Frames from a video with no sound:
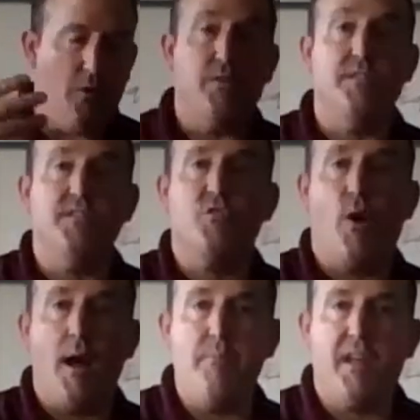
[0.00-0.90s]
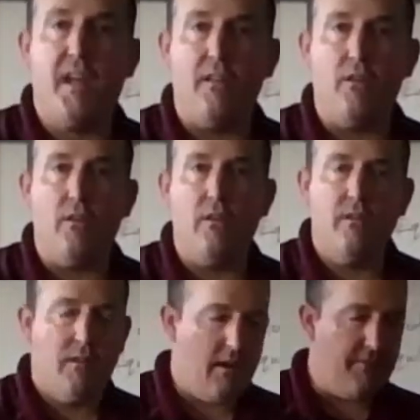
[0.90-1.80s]
describe the color
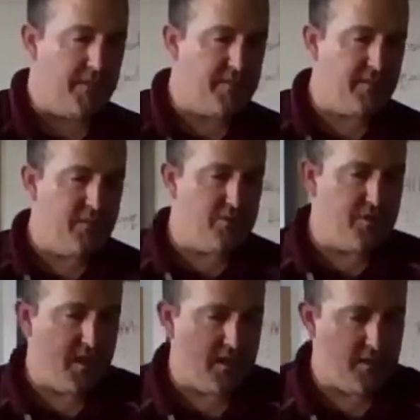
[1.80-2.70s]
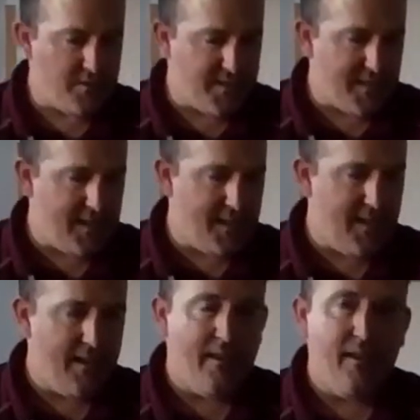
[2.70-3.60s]
of the solution that you
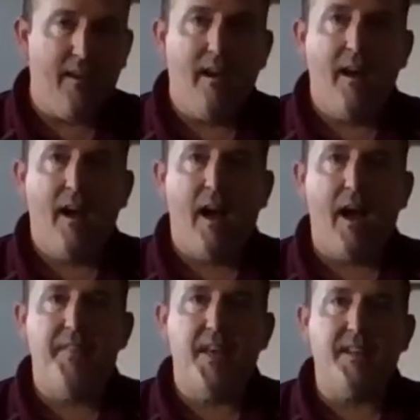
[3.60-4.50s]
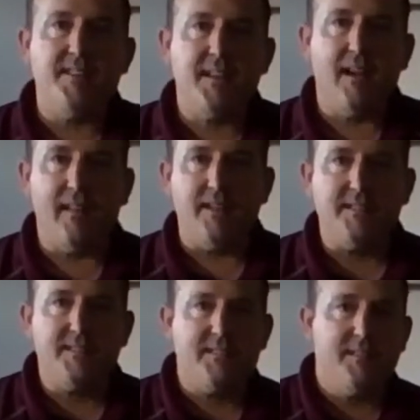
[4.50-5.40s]
see, and then tell
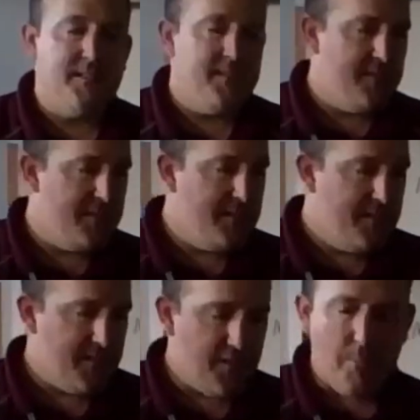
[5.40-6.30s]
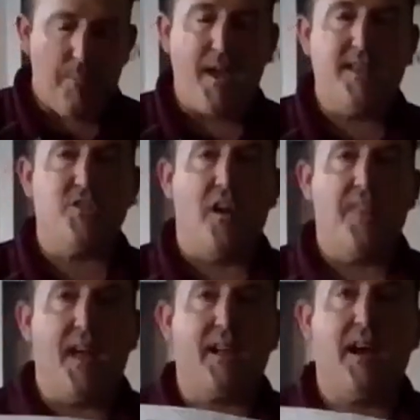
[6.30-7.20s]
us, based on
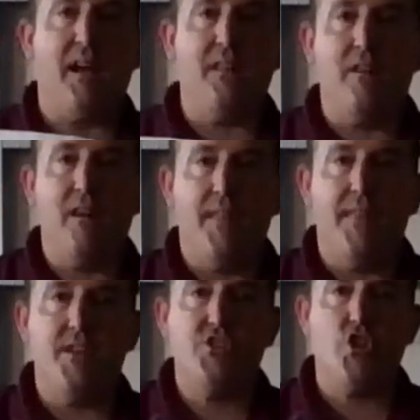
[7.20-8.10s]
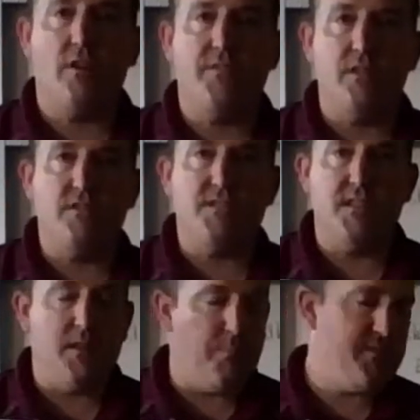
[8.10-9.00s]
that color and the chart that you see in
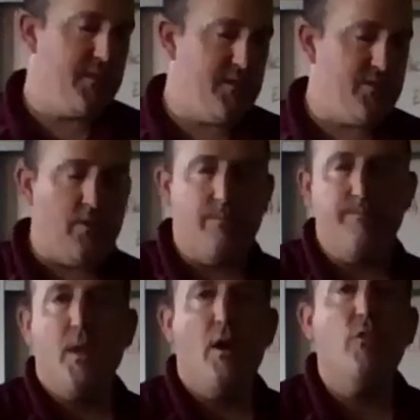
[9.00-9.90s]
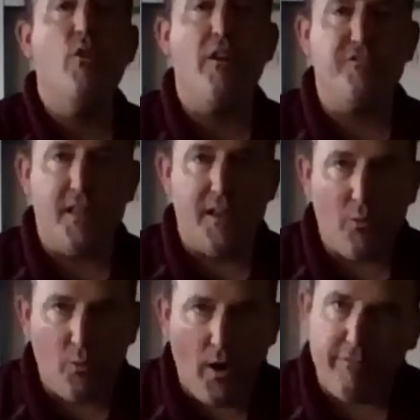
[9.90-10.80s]
the procedure, roughly,
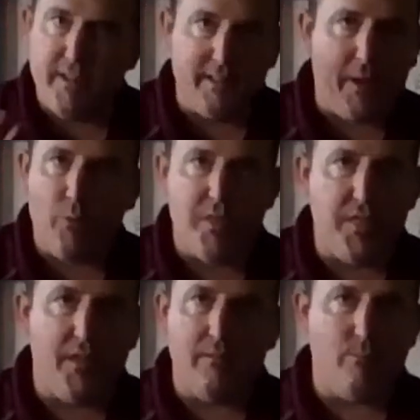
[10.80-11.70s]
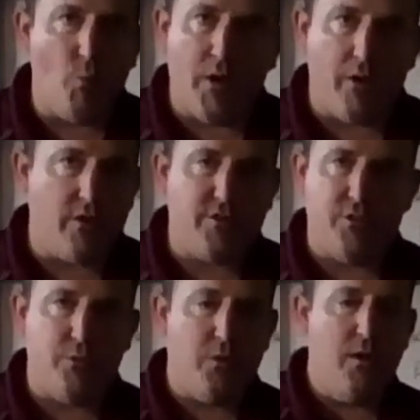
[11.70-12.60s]
like within 1 or
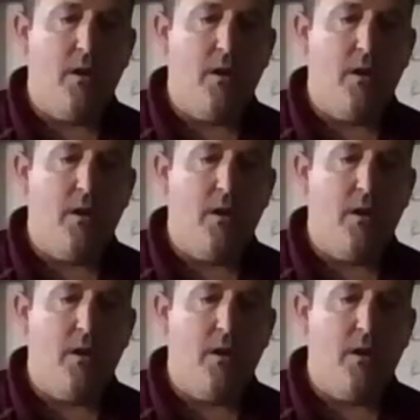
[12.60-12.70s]
2